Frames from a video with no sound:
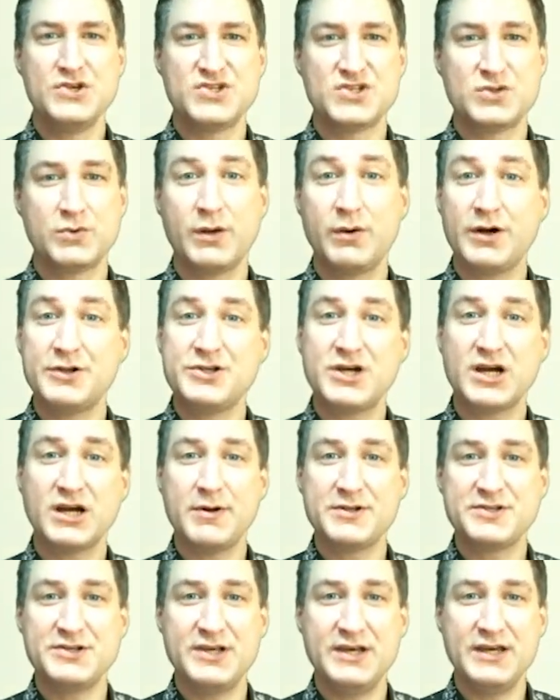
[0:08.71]
So what I want to talk
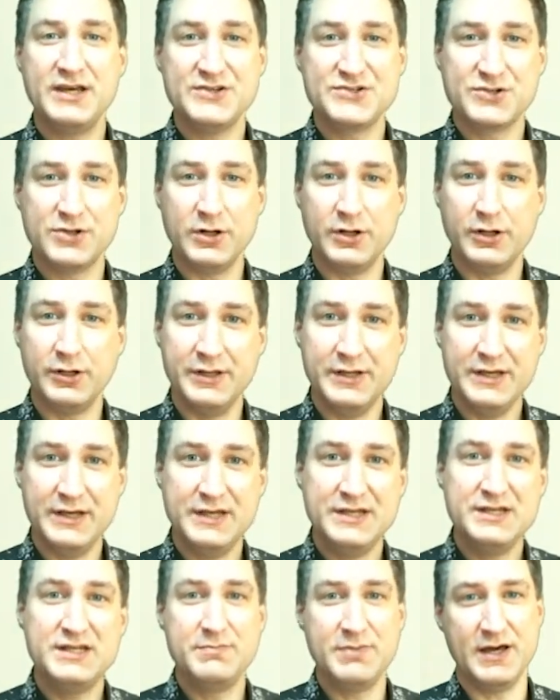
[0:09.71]
about today is called
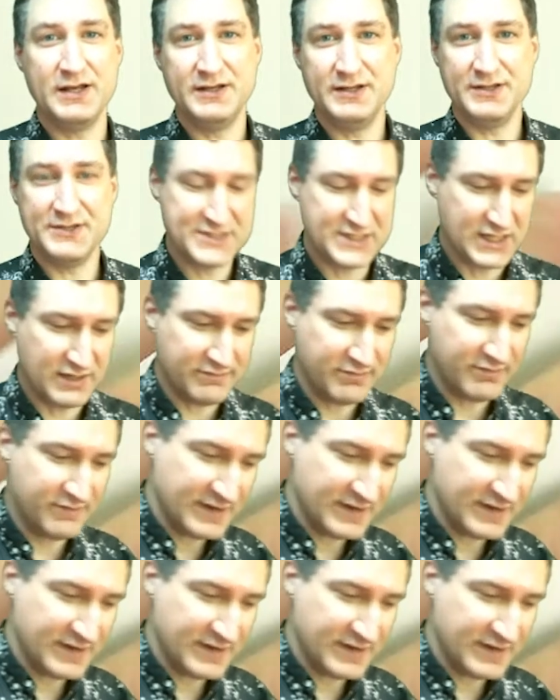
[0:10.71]
independence of